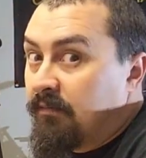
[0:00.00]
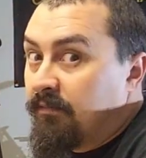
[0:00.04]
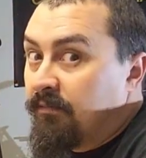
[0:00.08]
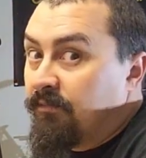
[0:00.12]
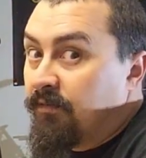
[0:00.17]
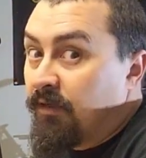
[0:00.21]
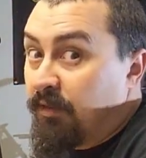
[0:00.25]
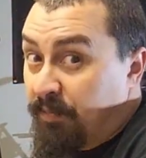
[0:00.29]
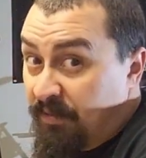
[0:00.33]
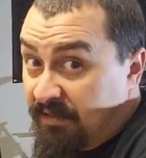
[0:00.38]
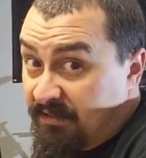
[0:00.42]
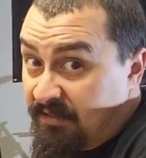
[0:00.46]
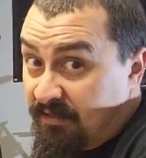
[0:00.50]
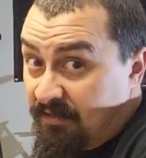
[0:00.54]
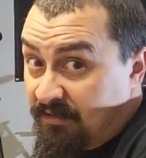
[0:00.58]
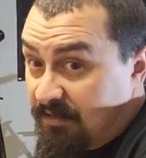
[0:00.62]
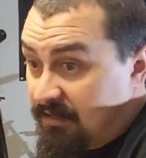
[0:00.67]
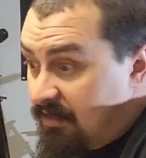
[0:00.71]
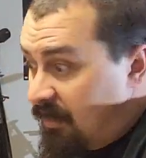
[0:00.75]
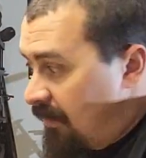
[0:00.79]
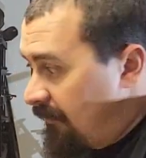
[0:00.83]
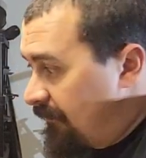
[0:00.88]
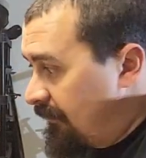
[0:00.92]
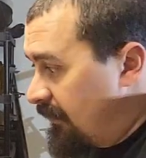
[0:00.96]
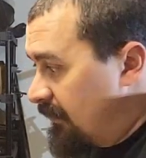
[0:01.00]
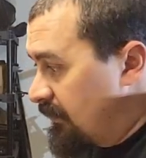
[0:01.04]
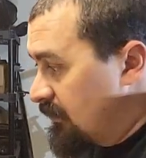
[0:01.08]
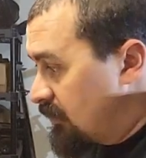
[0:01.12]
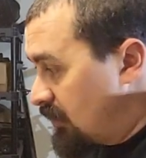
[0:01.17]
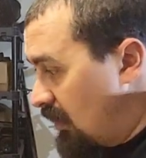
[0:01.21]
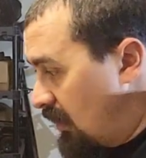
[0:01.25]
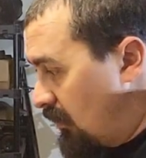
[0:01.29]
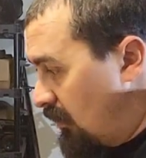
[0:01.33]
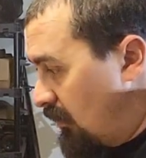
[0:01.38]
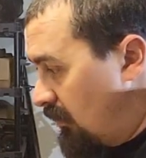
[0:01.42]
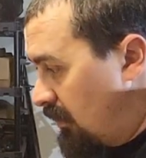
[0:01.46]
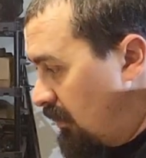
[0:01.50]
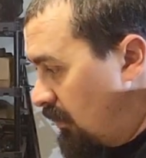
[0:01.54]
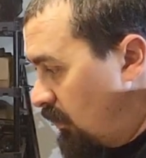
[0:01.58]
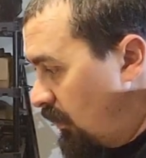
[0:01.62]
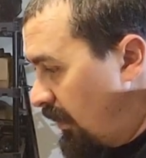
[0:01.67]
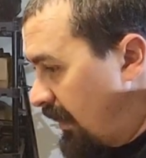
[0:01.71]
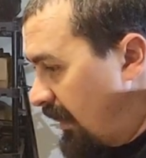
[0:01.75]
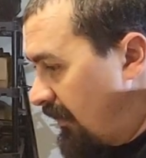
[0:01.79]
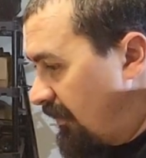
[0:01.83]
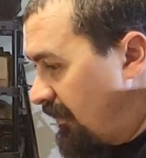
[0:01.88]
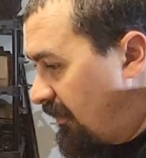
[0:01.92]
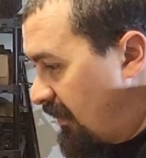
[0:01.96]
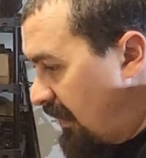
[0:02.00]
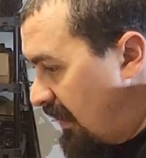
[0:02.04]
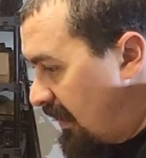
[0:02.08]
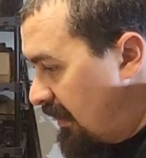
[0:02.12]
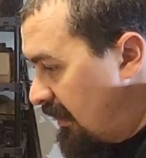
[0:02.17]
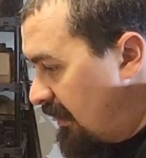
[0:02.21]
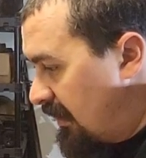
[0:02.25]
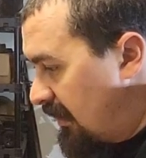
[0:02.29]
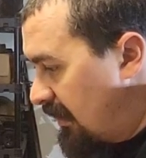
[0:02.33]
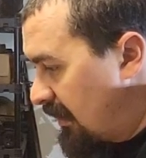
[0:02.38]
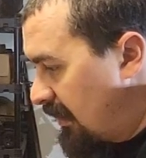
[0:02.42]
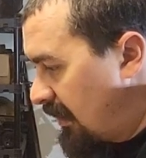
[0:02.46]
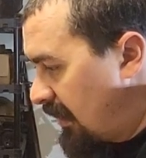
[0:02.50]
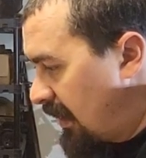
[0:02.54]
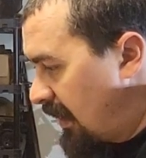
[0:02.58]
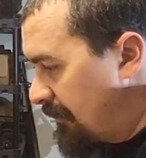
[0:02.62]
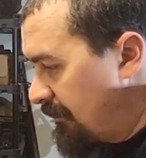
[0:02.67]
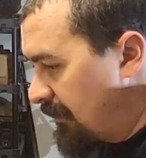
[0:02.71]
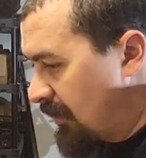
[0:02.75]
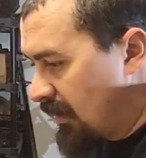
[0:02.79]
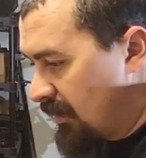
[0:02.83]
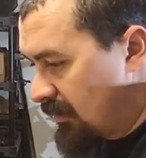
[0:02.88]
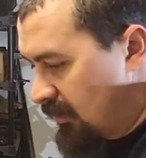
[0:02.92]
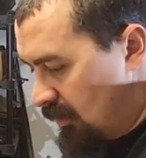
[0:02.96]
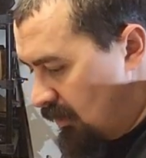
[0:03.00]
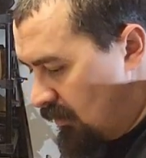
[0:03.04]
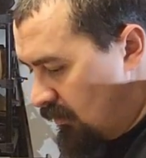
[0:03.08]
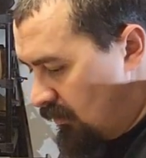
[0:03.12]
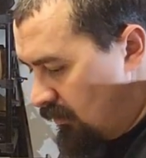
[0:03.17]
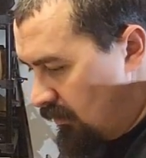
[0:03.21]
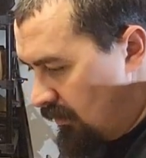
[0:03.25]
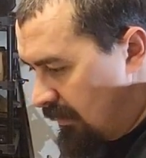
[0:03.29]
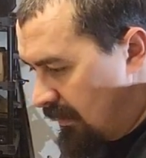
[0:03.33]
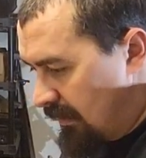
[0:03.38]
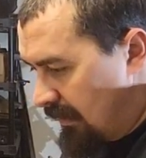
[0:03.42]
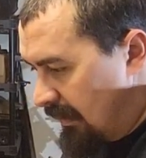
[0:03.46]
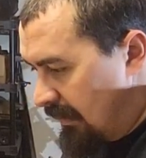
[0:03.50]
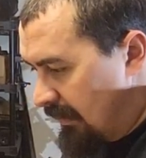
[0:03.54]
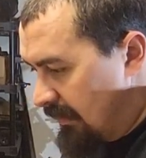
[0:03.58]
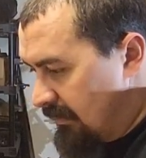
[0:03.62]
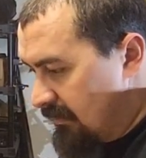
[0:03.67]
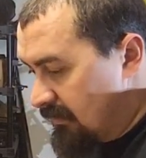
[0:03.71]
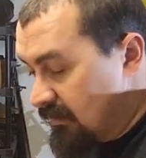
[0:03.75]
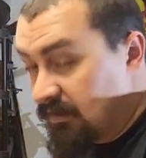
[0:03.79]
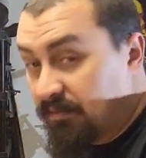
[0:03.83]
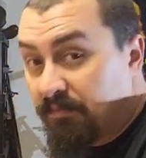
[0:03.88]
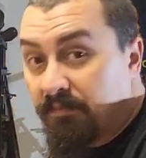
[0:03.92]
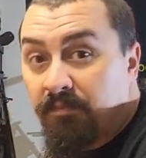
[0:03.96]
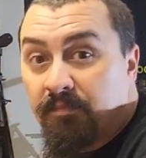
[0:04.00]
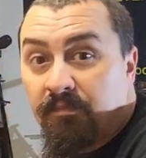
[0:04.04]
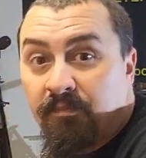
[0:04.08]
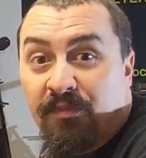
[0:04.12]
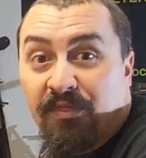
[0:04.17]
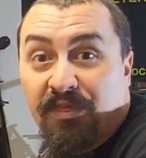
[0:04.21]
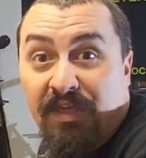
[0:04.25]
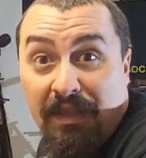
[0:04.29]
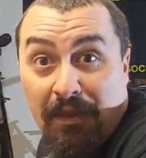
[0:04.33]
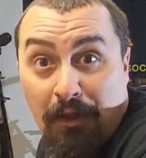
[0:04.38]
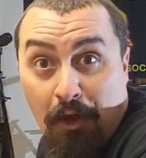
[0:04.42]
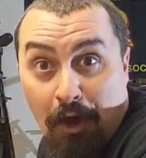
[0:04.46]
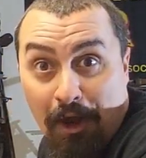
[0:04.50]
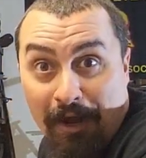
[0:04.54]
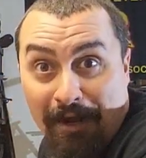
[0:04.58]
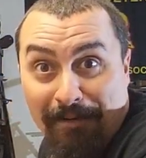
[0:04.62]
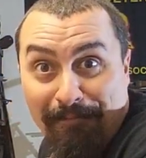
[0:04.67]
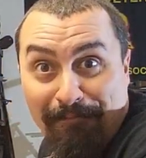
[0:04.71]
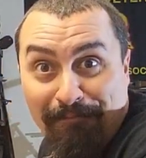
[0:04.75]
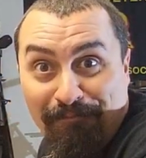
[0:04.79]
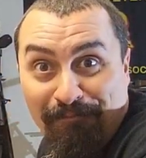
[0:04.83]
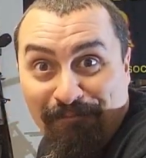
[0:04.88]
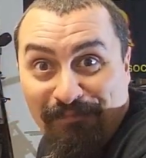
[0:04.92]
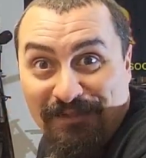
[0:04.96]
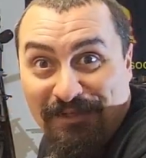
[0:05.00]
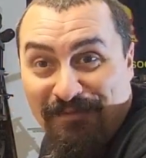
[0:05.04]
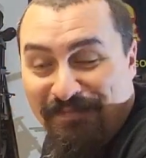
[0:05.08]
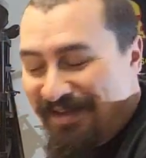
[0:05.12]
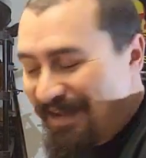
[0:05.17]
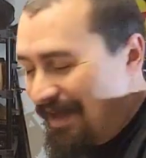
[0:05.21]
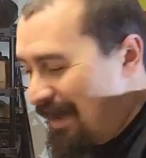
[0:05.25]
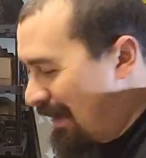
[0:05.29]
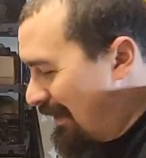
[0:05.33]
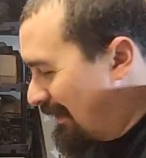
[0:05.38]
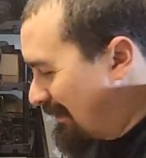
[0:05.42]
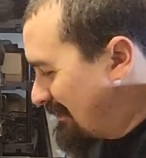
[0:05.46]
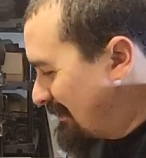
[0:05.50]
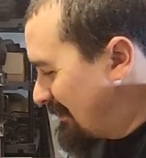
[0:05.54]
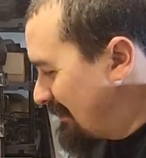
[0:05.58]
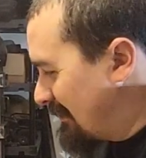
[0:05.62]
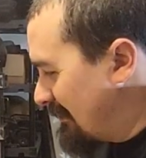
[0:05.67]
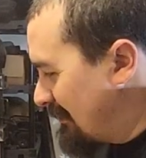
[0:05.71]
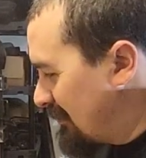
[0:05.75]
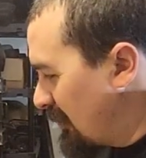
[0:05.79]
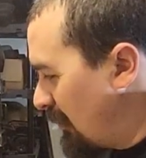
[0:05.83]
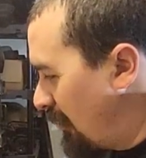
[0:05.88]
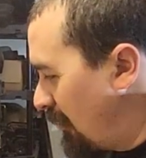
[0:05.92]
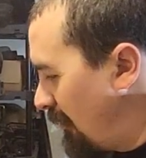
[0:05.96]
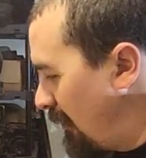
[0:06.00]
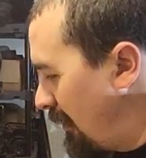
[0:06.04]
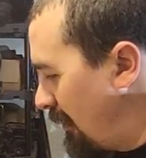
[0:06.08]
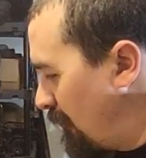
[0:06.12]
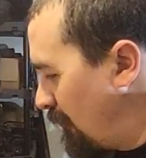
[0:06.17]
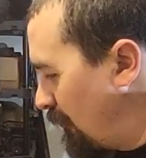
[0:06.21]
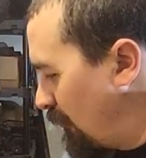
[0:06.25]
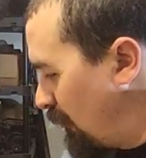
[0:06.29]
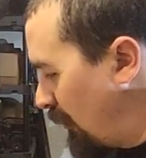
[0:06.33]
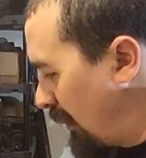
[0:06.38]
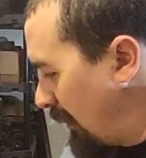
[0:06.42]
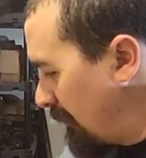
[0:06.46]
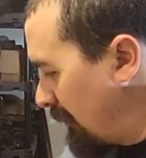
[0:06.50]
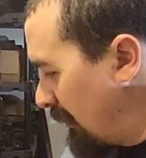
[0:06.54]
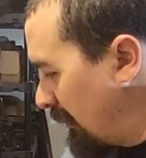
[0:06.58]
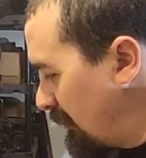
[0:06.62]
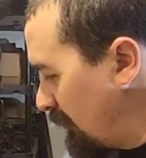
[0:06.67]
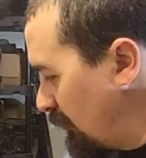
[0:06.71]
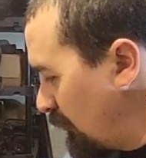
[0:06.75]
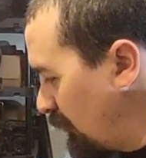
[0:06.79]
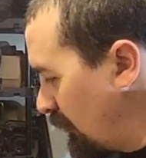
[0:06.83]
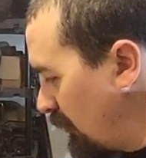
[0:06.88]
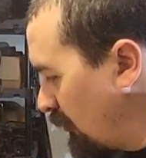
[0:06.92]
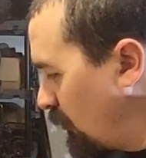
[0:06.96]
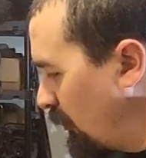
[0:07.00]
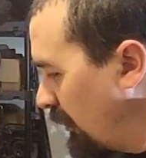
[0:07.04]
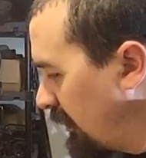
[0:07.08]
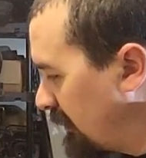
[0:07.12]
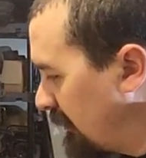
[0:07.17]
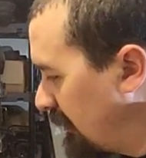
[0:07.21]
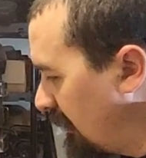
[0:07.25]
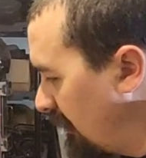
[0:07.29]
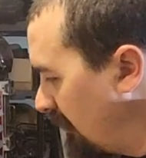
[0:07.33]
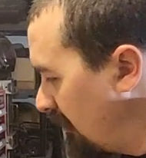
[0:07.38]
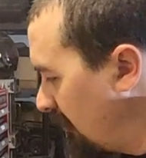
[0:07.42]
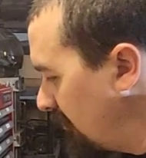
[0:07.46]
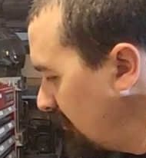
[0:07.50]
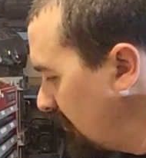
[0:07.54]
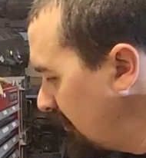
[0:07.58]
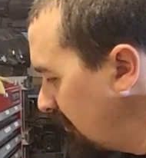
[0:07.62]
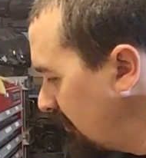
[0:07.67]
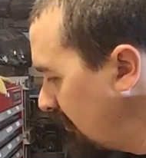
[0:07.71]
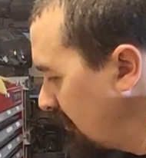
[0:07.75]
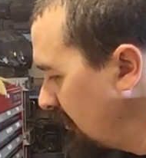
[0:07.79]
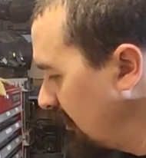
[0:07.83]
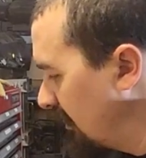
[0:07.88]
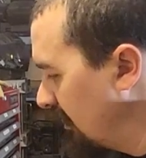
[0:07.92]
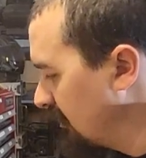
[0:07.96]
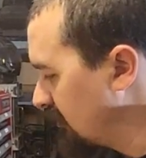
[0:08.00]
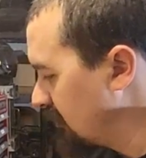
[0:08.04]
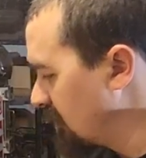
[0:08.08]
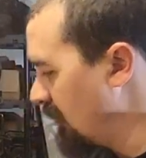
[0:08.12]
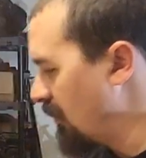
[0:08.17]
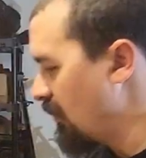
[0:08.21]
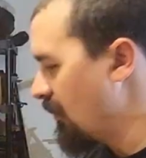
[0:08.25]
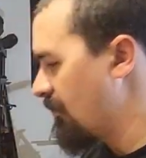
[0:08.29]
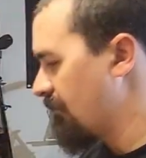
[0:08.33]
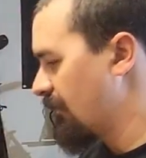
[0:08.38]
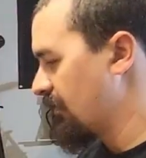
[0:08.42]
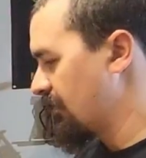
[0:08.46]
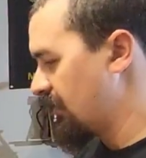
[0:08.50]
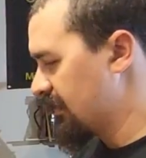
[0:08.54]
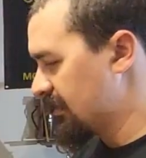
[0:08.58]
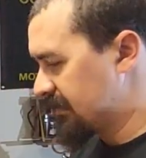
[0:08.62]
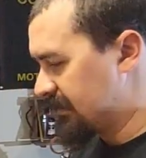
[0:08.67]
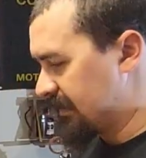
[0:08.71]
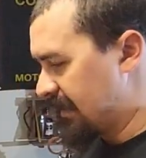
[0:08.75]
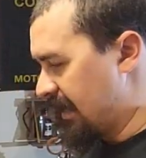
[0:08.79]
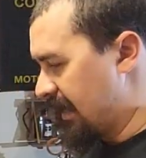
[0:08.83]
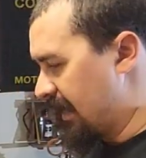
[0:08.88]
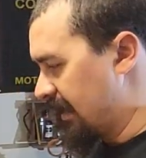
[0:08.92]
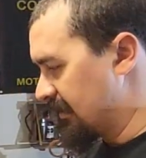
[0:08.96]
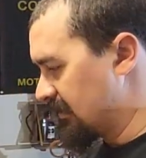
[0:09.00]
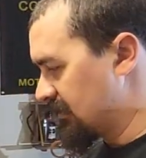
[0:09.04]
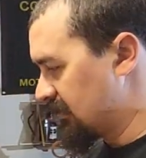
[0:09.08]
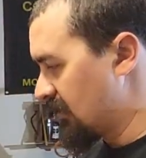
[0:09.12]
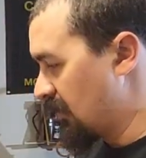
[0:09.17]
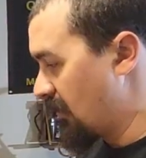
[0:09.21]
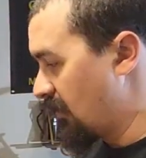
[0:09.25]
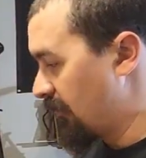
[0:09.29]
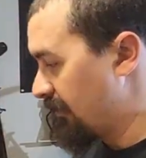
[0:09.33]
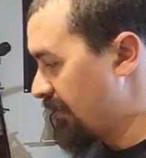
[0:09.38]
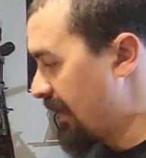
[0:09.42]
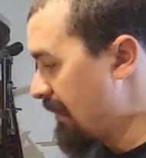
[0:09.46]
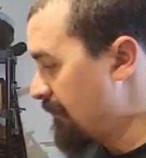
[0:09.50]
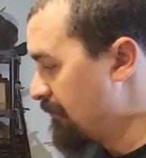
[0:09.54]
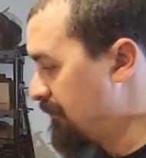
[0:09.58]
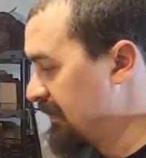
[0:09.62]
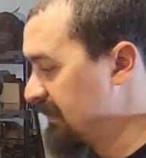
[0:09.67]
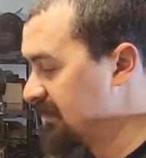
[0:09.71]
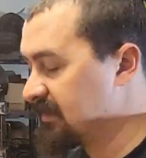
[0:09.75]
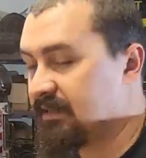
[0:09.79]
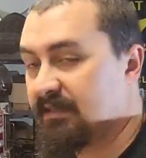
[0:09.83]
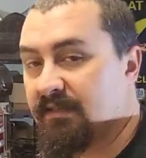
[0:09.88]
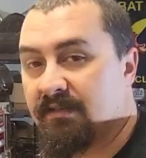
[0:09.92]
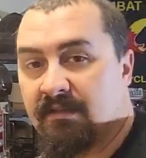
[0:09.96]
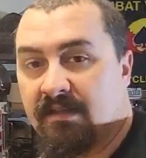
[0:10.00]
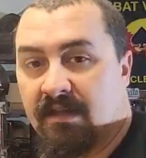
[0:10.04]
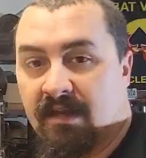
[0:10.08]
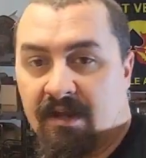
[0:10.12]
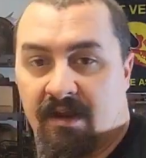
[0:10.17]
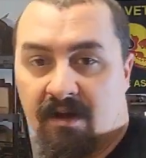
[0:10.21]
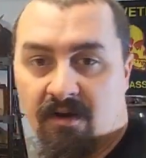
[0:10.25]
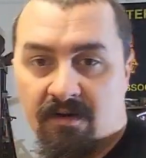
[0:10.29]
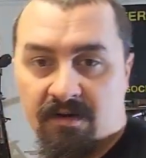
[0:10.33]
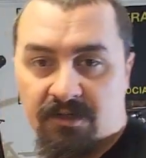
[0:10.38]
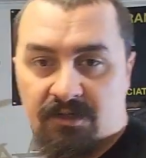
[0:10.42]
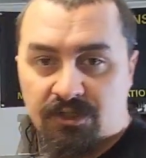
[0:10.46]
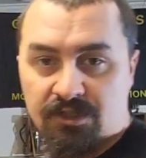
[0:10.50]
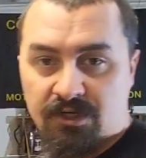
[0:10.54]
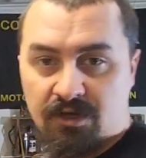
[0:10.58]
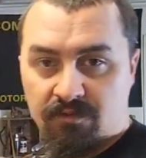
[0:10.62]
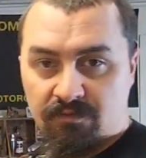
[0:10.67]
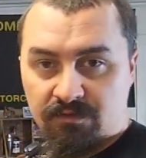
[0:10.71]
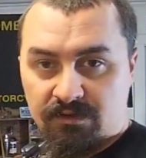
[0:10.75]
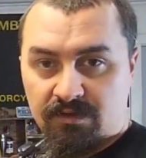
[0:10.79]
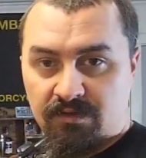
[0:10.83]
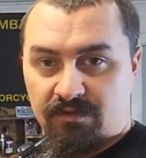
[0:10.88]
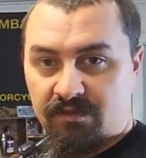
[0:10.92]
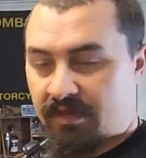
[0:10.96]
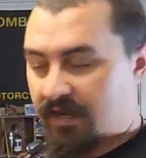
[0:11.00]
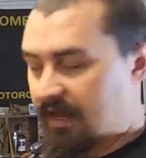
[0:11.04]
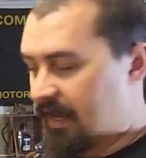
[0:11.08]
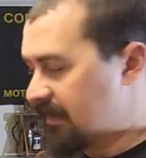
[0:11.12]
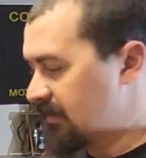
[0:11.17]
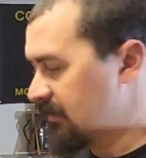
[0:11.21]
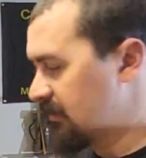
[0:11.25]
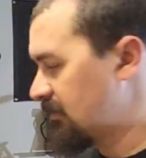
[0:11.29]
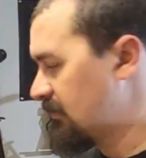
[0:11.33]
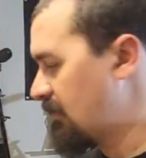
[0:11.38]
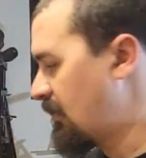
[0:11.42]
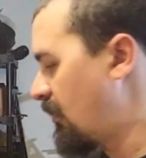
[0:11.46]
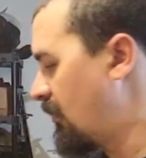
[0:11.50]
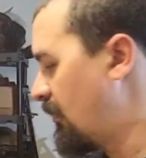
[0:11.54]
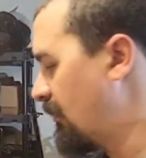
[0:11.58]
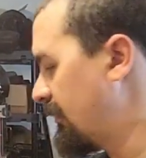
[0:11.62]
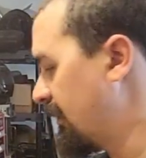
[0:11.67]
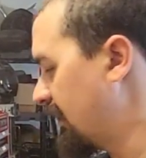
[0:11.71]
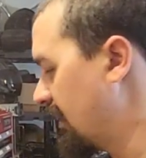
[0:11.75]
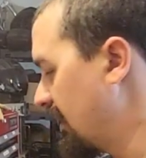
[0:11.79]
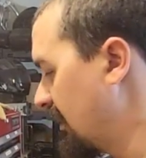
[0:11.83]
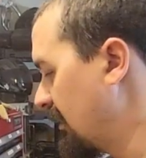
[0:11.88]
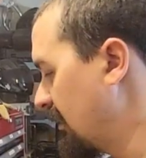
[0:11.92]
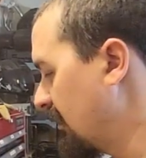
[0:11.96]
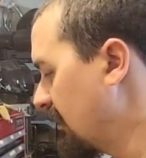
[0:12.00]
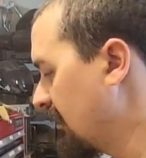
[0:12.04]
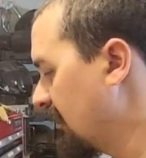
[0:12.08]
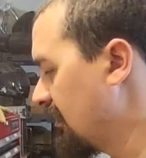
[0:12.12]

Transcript: for the piston stuff. So what I think I'm gonna do is think on it, to be honest. So what I'm gonna do real quick though is go over this guy. So that piston that I already showed you that has all the,